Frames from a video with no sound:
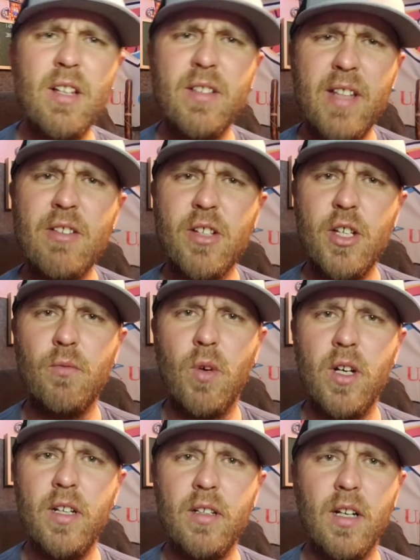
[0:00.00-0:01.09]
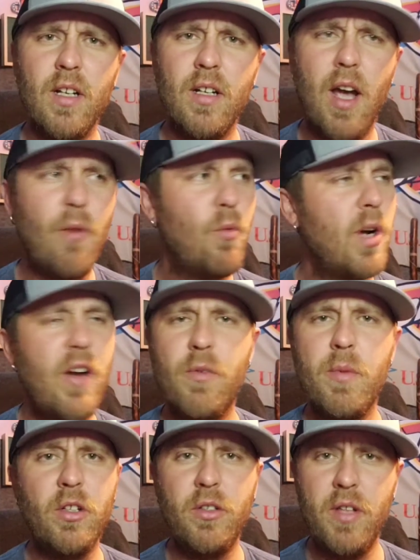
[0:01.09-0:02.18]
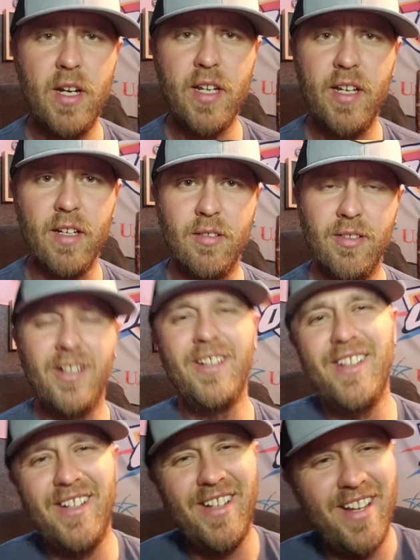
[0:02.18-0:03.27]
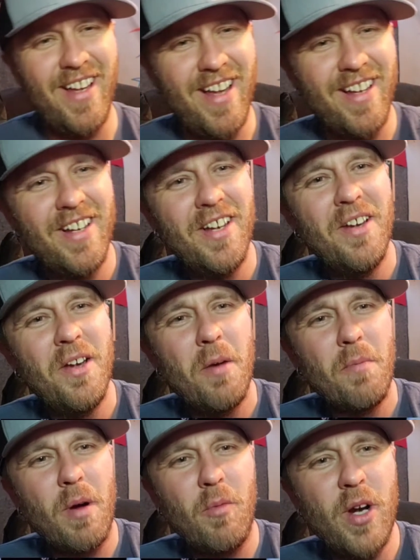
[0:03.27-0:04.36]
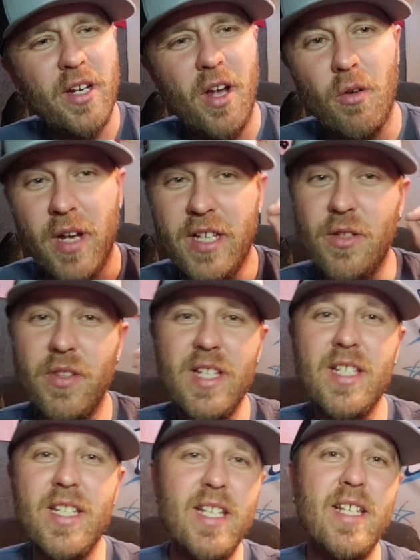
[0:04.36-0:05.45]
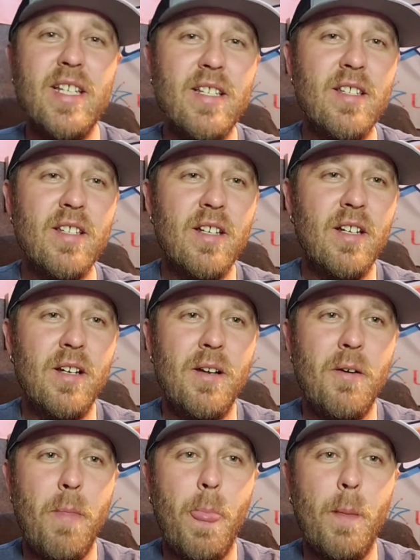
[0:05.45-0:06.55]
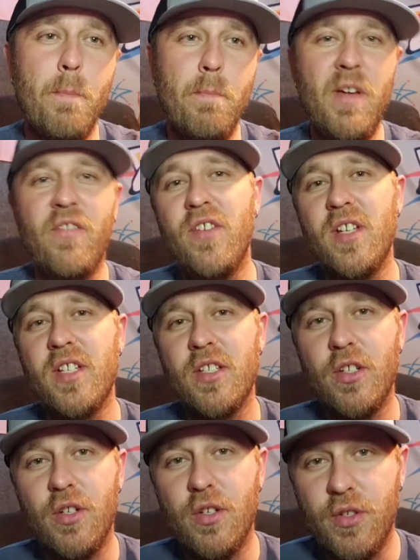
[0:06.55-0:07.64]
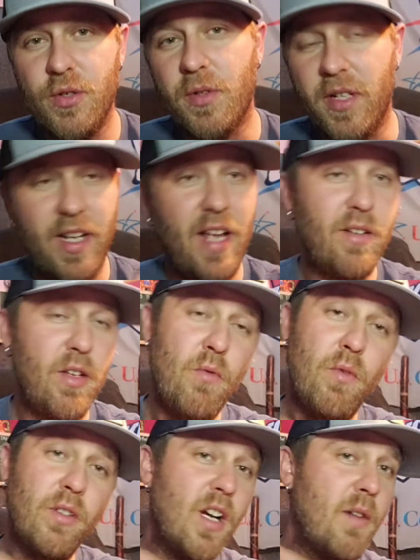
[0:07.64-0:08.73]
that was good, wasn't it? I won't ever be able to do that again. But Mariko, okay, so this is Memphis Jookin. Now you want to talk